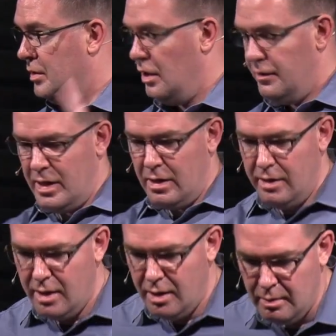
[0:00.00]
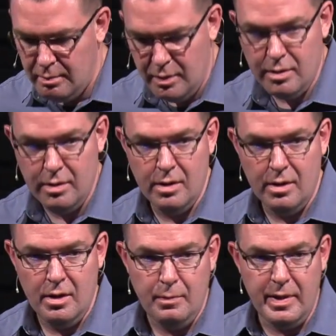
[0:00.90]
serving them,
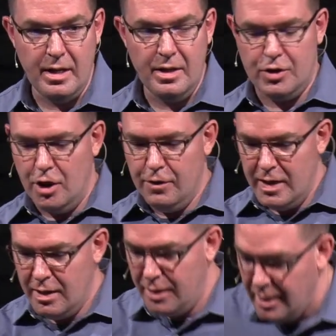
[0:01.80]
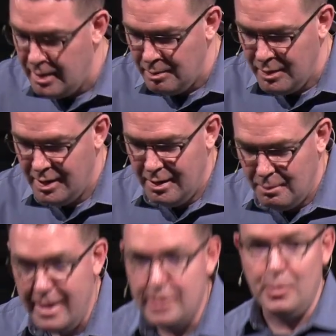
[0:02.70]
because serving them
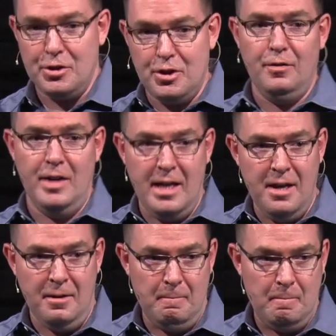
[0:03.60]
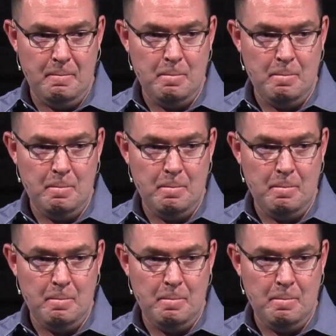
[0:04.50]
means we're serving Him.